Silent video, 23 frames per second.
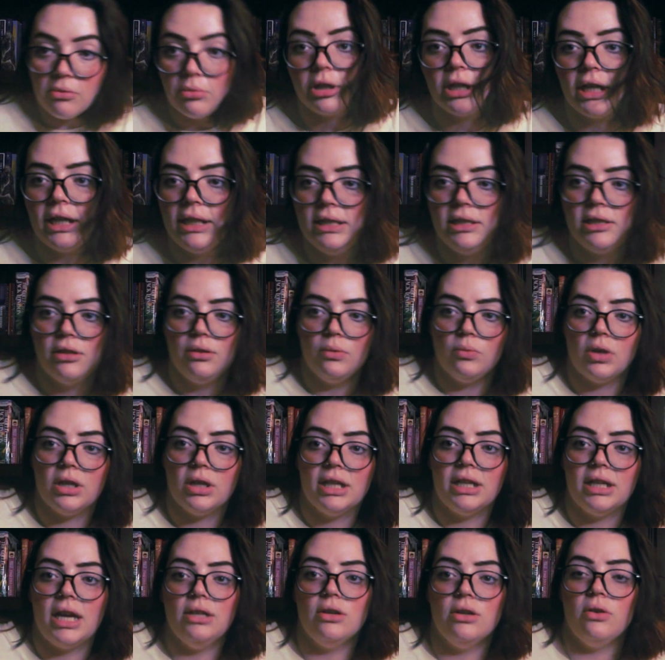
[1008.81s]
we're getting to the one
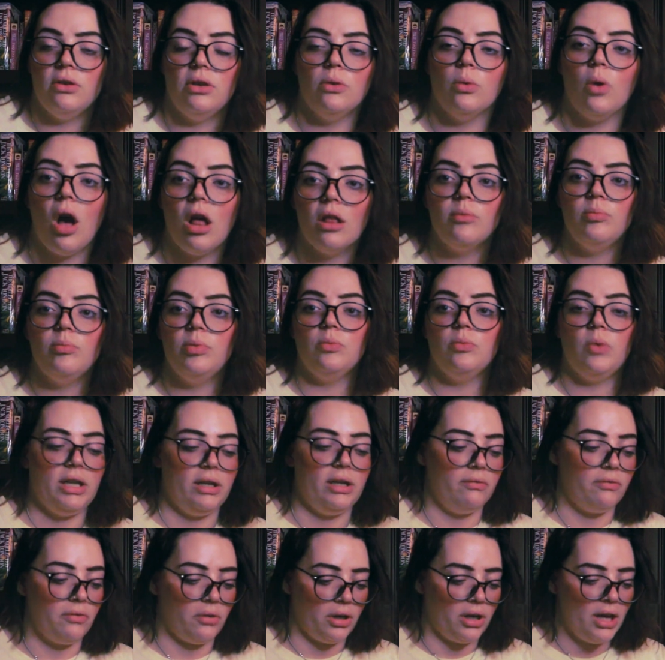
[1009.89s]
that I know you all have been
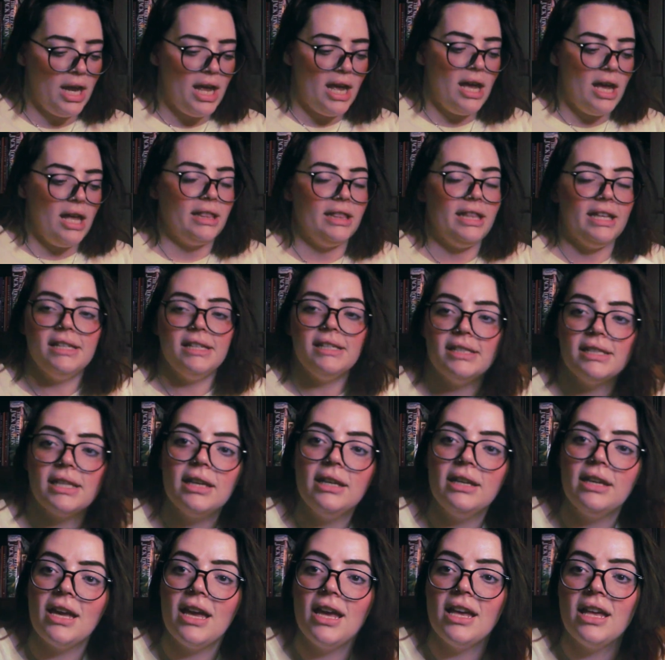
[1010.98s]
waiting for. This
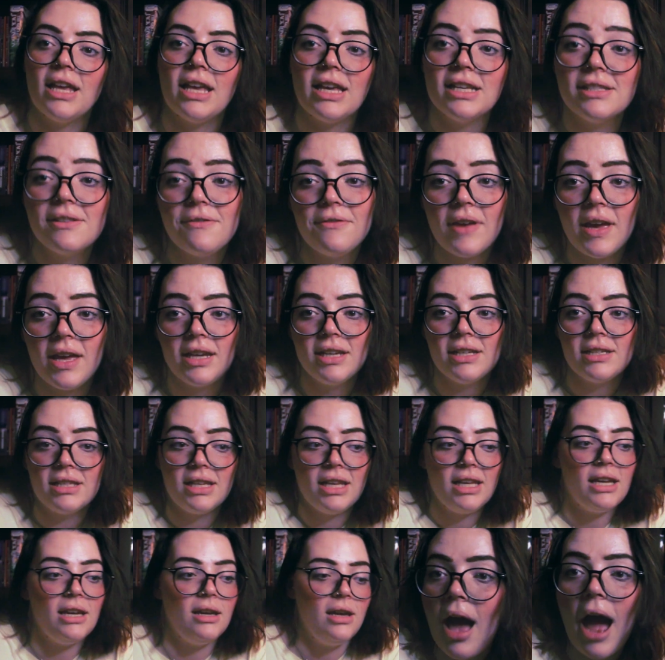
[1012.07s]
is a
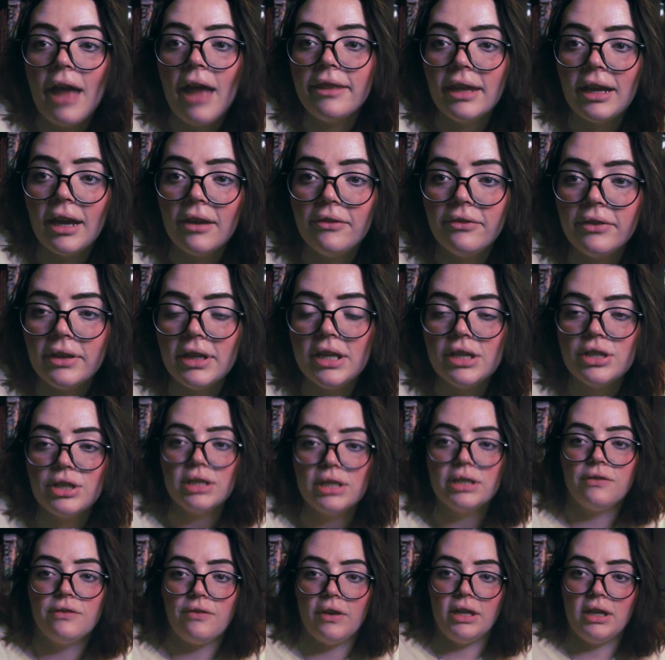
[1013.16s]
fantasy. I think I finished
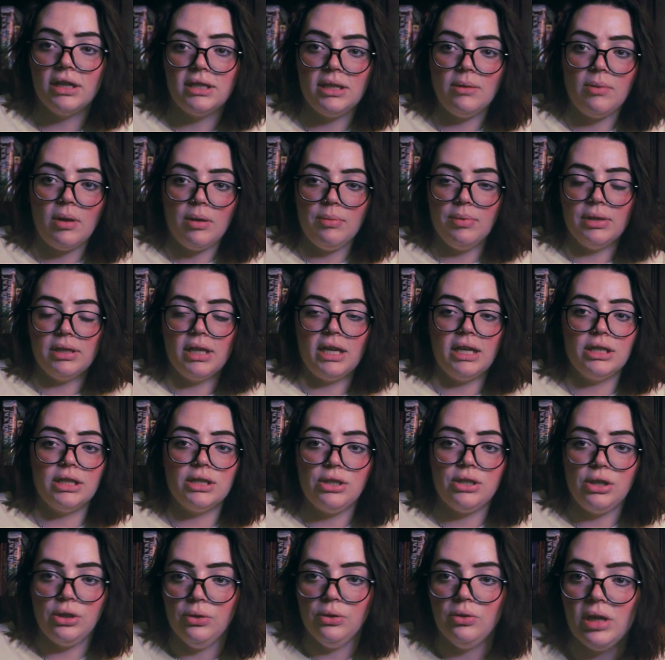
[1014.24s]
this fantasy maybe like
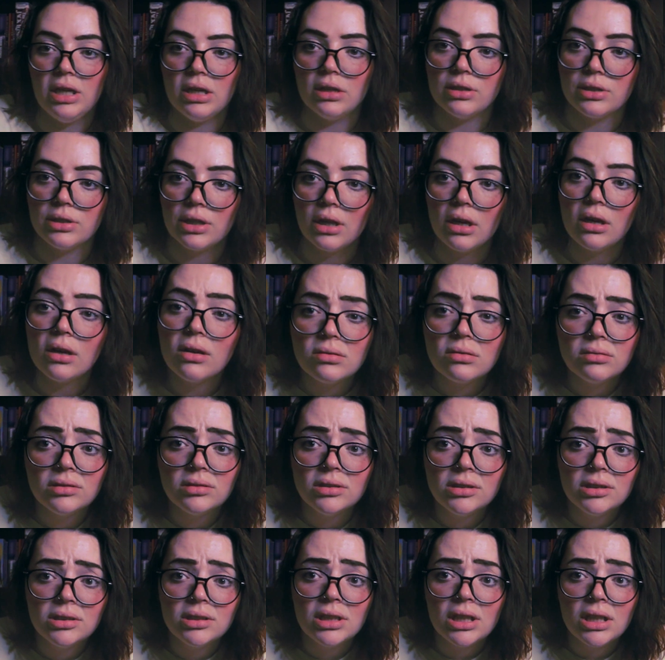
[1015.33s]
2 years ago.
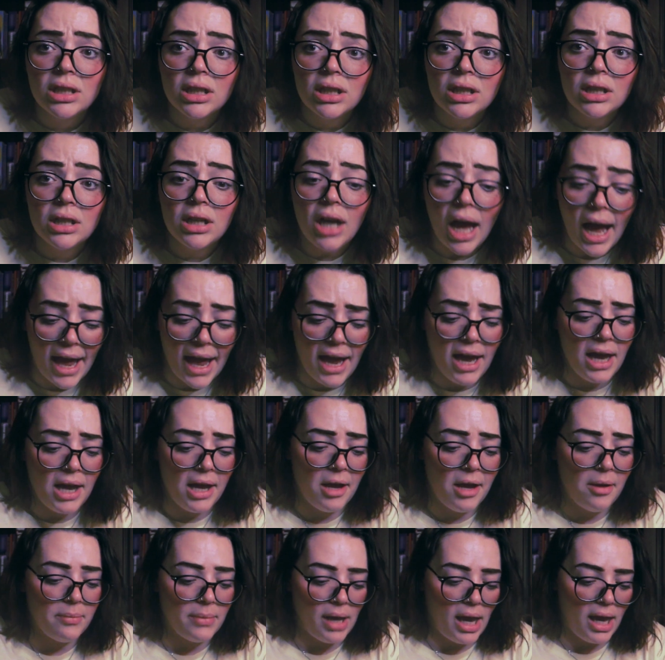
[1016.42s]

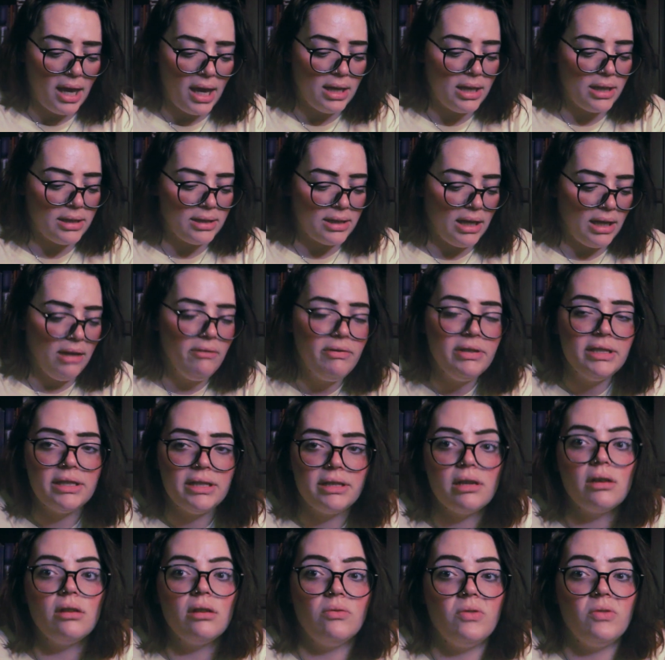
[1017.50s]
And even
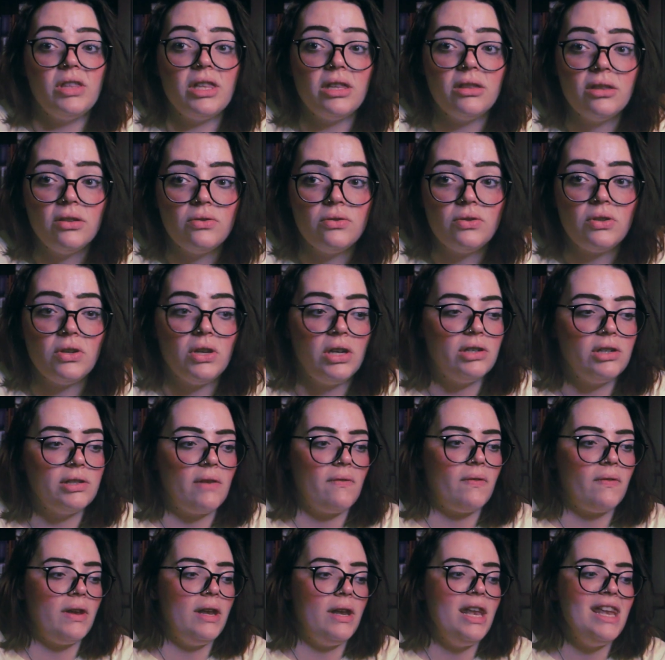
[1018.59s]
still, within those 2 years,
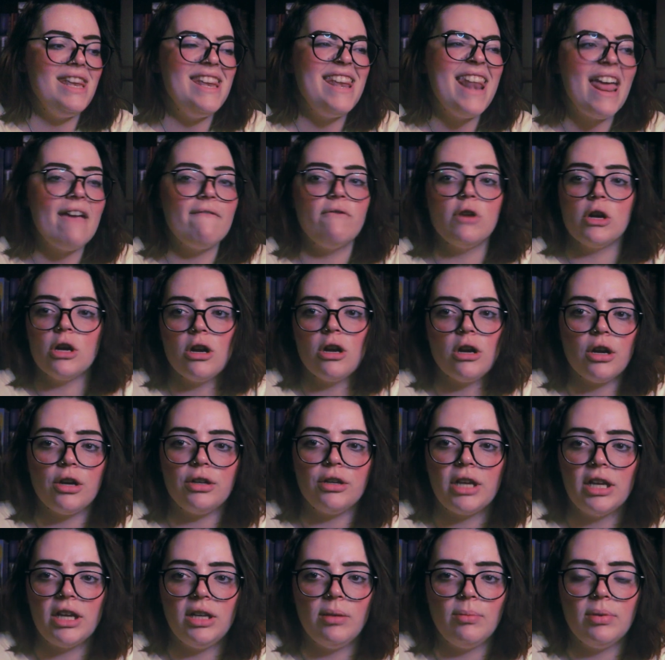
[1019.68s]
I've never
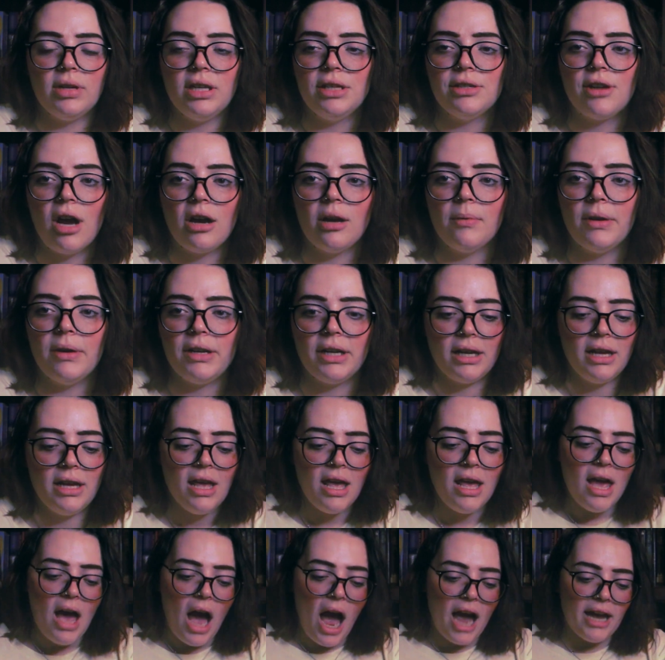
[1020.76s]
heard anybody talk about it.
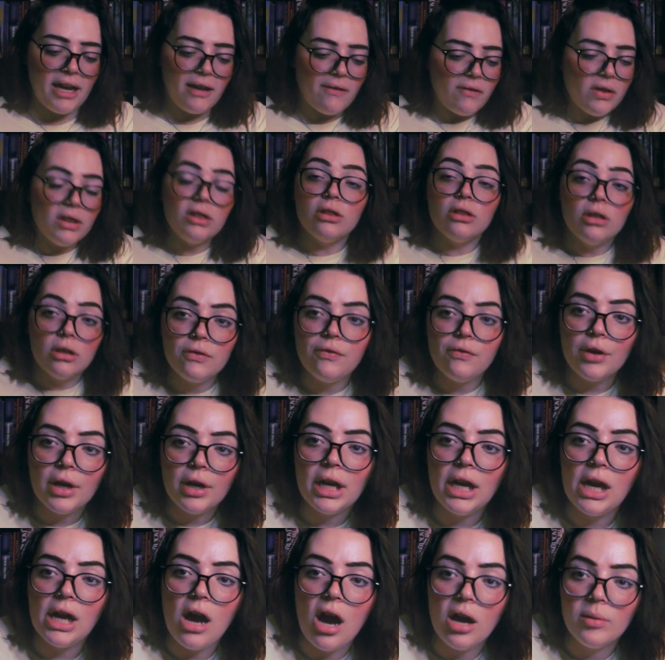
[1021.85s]
I even look for
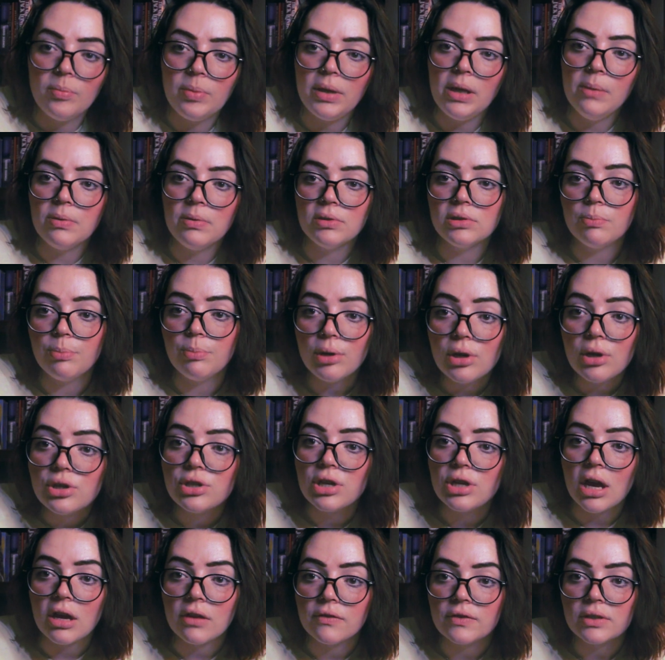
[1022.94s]
it on people's
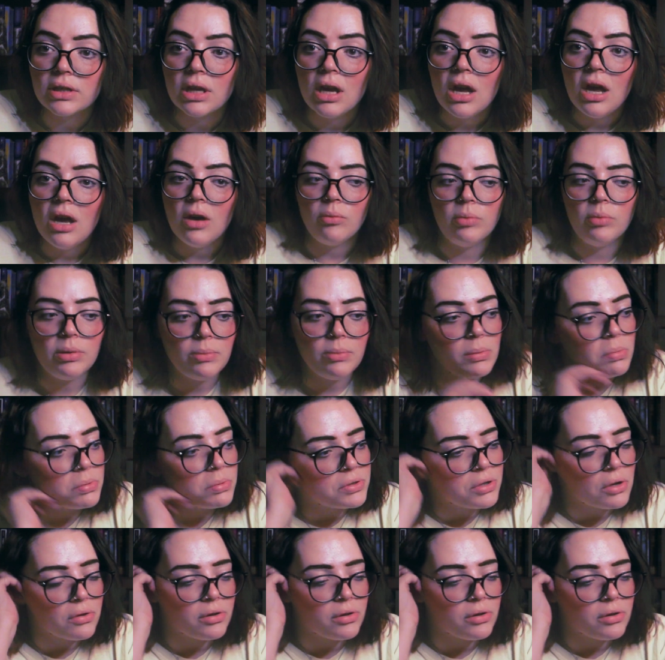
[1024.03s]
bookshelves when people show